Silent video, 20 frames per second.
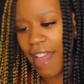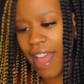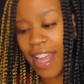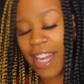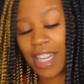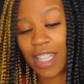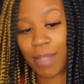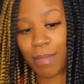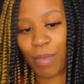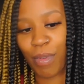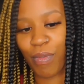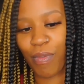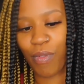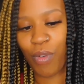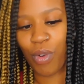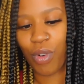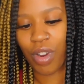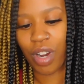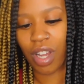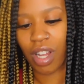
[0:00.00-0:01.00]
had this
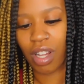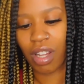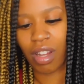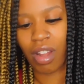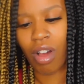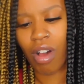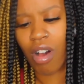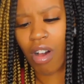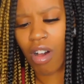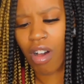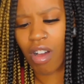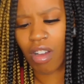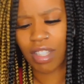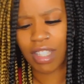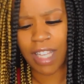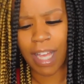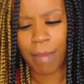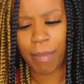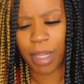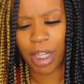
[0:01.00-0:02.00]
before a long
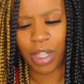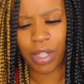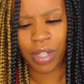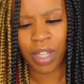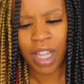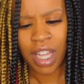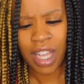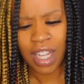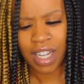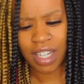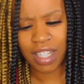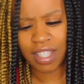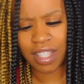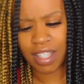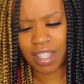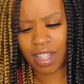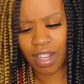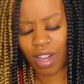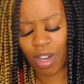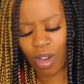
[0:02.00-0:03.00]
time ago. This
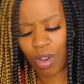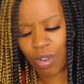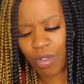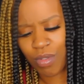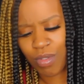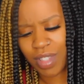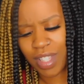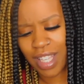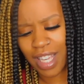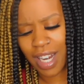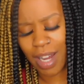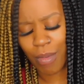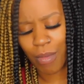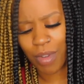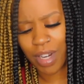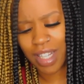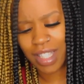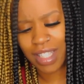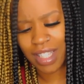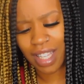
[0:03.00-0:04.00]
is an old scent, I
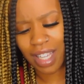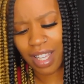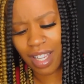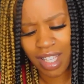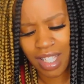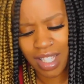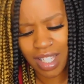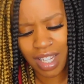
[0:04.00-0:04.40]
want to say.